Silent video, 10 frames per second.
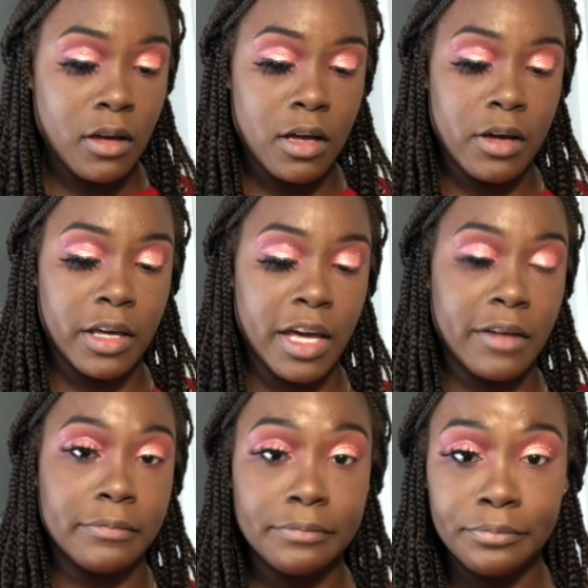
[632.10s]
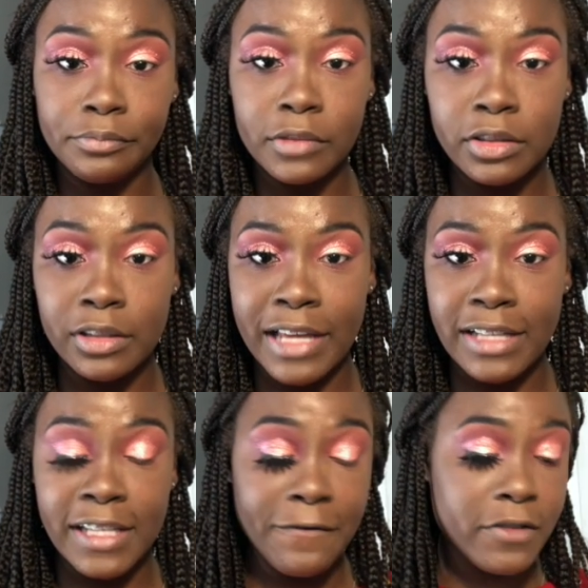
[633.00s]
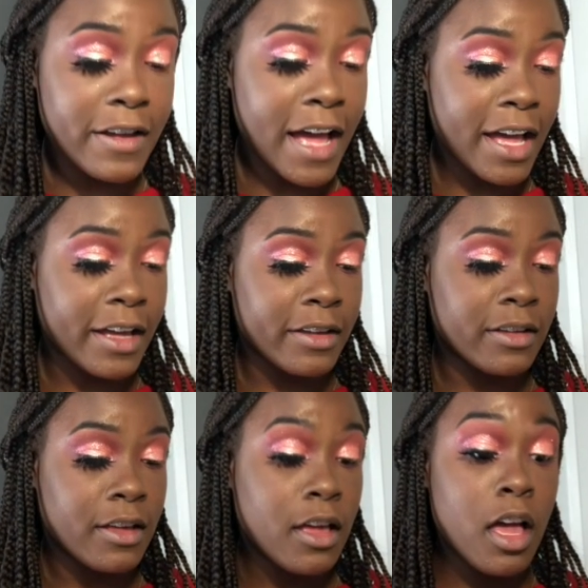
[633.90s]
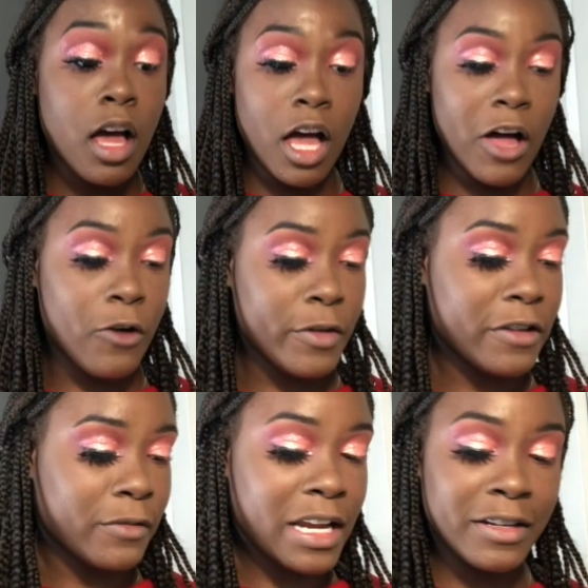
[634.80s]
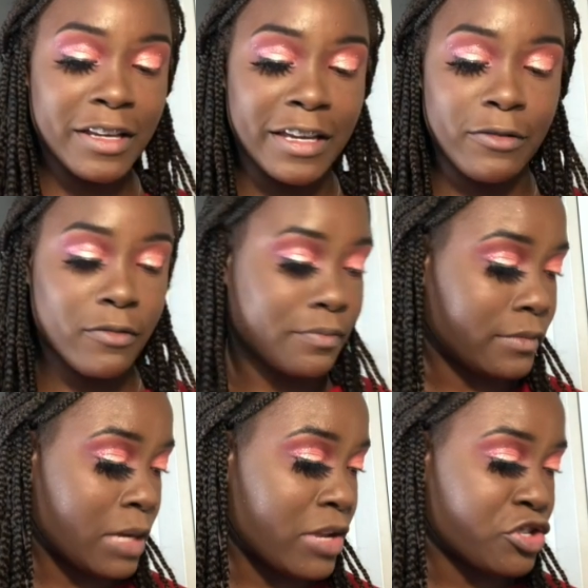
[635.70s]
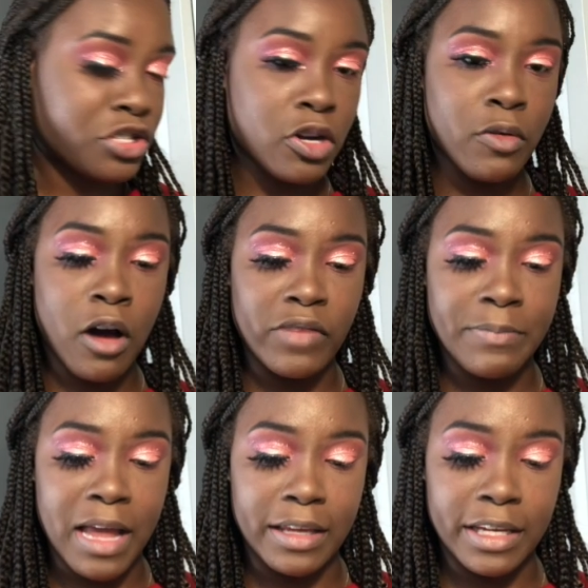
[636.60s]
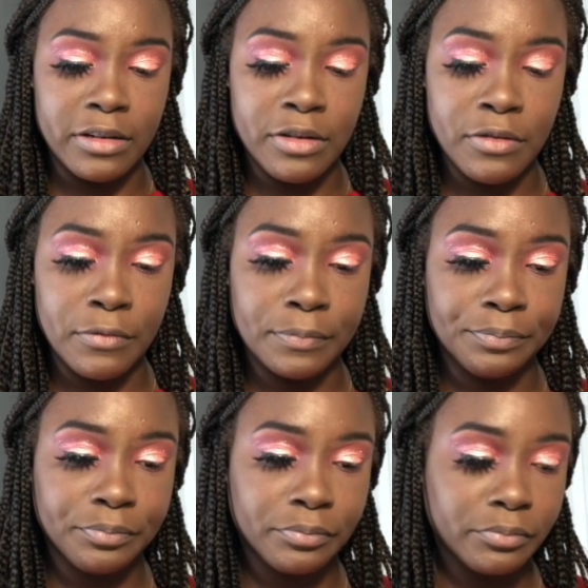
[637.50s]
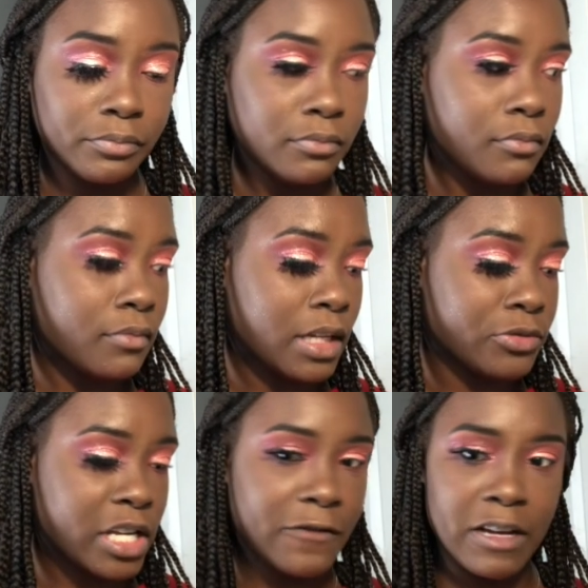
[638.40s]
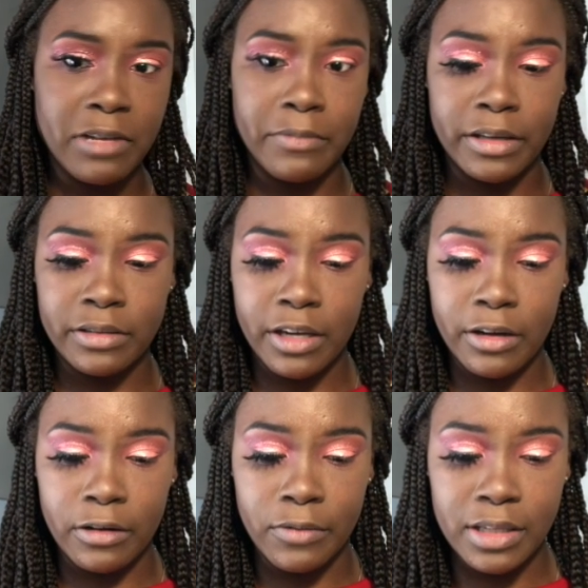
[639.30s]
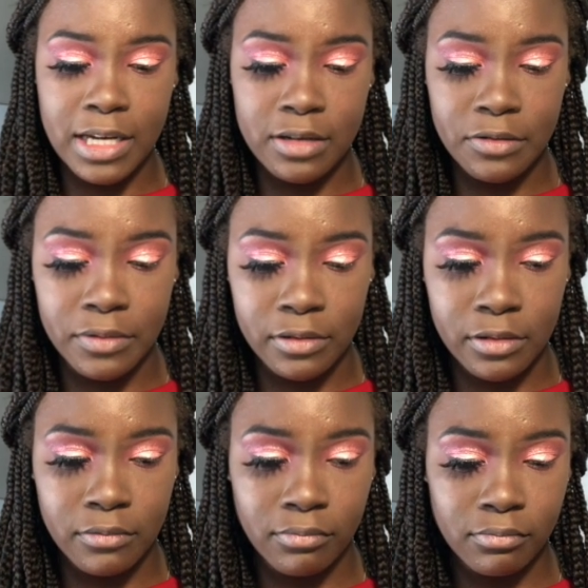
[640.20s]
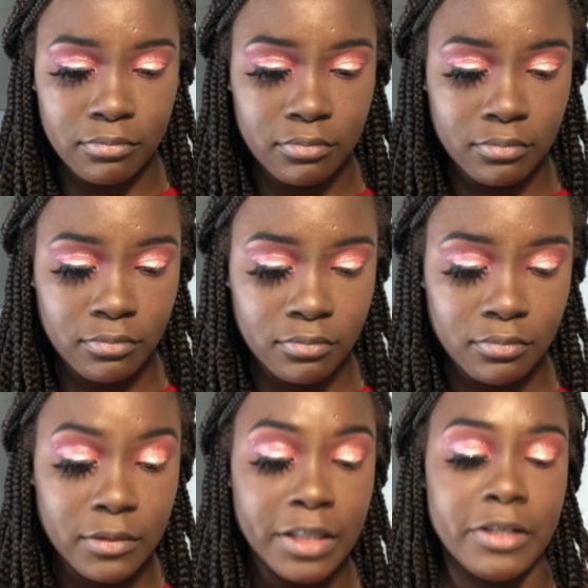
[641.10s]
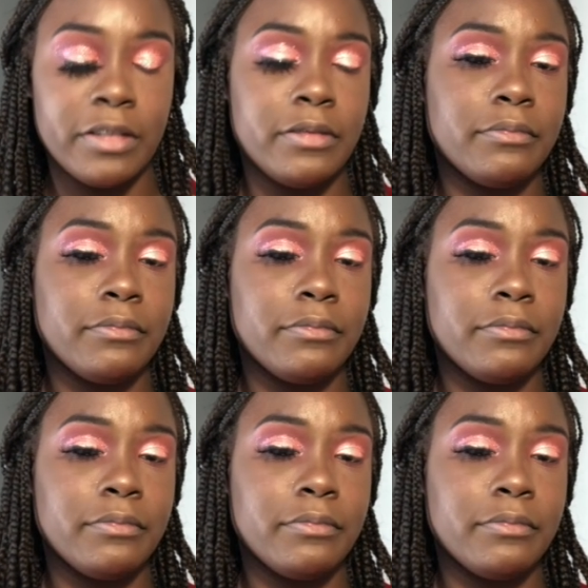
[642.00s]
Okay, so that's it for the eye. Oh, we're not done yet. I'm gonna let you know all this palette can do. I'm trying to find my mascara. What did I do with it? Here it is.